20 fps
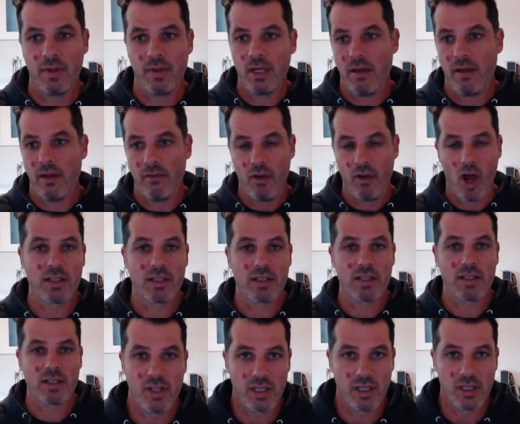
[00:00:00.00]
They've locked
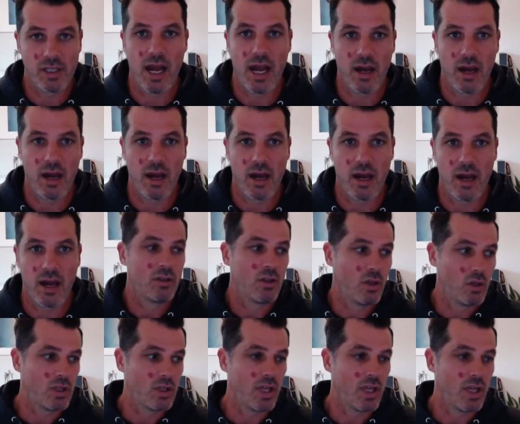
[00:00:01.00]
everything down. Use
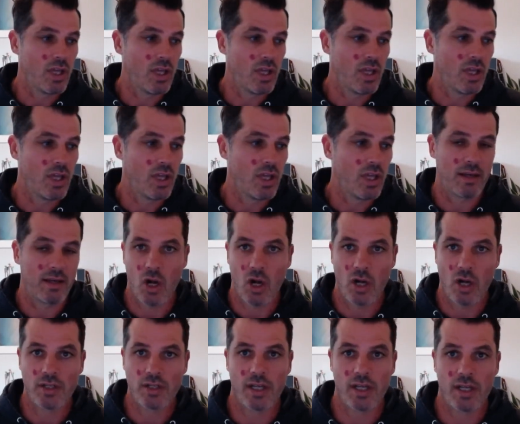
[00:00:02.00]
that, contact
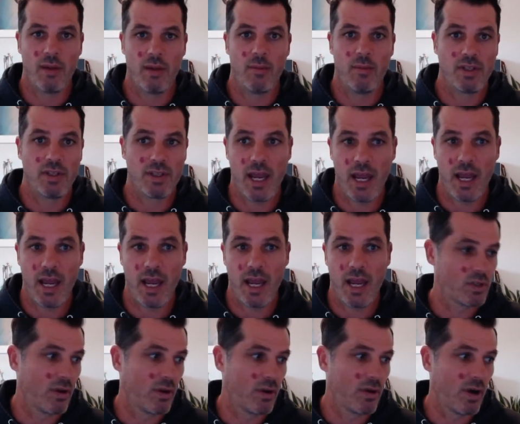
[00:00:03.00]
them and say, hey, what's going
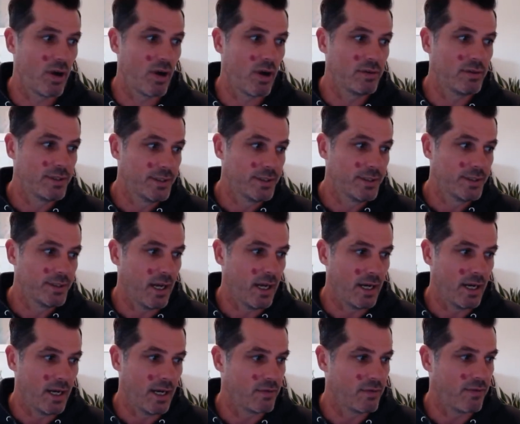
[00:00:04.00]
on? I need
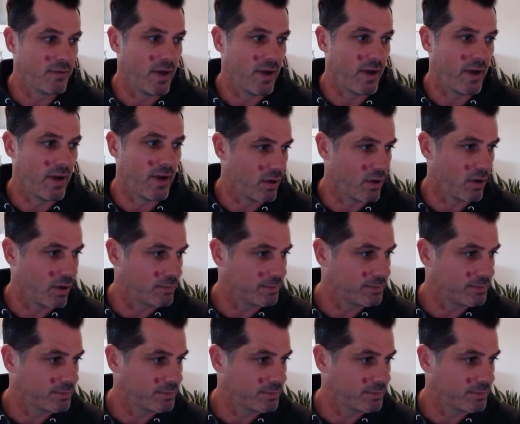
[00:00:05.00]
to find out what's going on.